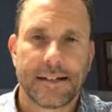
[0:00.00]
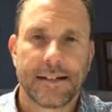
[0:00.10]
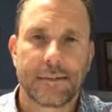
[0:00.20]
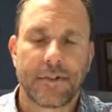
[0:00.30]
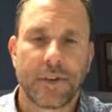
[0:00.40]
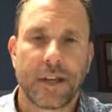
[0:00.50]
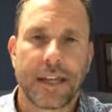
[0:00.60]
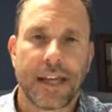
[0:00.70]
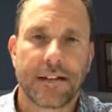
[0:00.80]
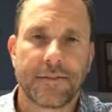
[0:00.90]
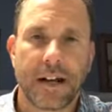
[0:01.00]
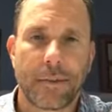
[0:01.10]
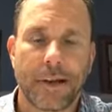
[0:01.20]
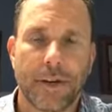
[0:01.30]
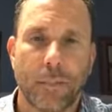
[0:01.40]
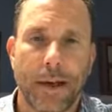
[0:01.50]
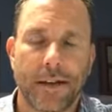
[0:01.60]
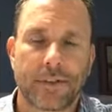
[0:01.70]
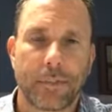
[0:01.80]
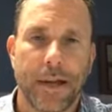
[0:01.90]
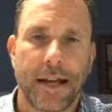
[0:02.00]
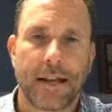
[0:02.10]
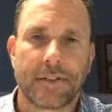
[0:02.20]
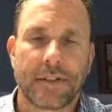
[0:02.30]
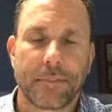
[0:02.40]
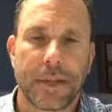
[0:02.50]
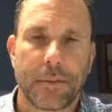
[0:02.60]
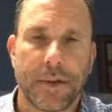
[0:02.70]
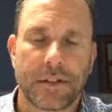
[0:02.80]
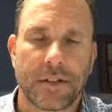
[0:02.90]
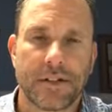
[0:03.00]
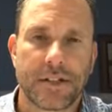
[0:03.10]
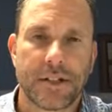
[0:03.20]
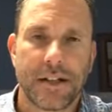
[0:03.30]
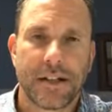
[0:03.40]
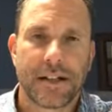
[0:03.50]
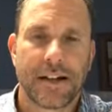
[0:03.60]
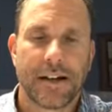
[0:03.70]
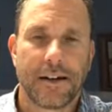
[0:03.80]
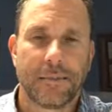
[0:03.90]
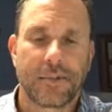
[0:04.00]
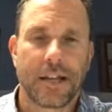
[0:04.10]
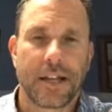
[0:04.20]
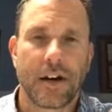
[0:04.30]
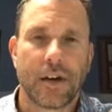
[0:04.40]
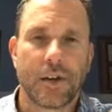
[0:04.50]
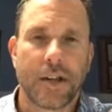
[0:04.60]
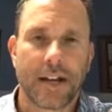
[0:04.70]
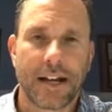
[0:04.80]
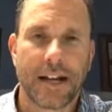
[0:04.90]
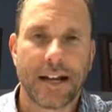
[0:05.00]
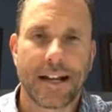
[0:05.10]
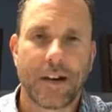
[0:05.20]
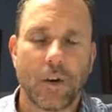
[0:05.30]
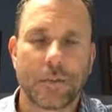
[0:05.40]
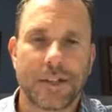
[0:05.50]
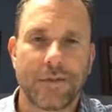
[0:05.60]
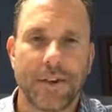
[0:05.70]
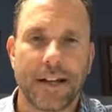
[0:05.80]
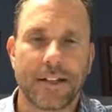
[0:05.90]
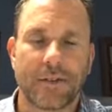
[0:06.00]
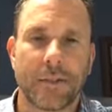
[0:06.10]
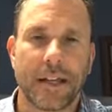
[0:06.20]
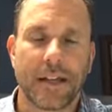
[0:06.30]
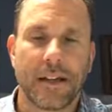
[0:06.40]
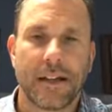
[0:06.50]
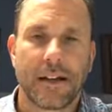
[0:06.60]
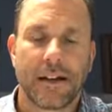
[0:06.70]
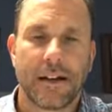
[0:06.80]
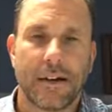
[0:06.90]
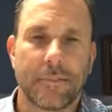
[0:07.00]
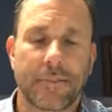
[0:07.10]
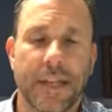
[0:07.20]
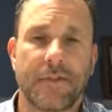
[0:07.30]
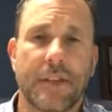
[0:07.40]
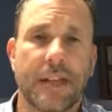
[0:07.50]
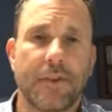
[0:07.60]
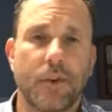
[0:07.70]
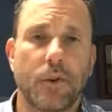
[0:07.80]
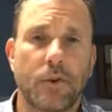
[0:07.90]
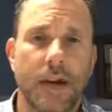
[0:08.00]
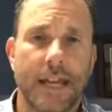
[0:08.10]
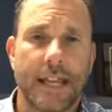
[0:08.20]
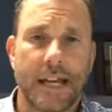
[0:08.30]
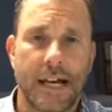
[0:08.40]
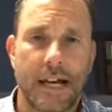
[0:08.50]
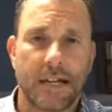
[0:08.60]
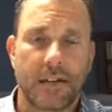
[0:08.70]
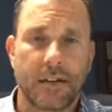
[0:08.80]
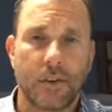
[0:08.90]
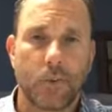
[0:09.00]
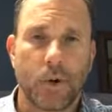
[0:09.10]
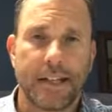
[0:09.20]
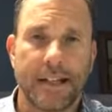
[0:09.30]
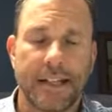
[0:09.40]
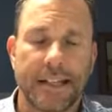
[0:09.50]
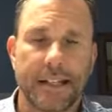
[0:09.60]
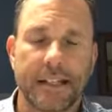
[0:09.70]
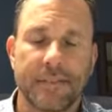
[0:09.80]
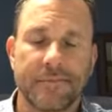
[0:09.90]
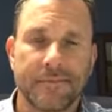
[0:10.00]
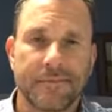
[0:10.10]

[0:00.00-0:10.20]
If you can't find me, I know Pastor Pat has sent me a message saying, are you getting on? I hope she finds me. If you try to get on, good morning, Diana.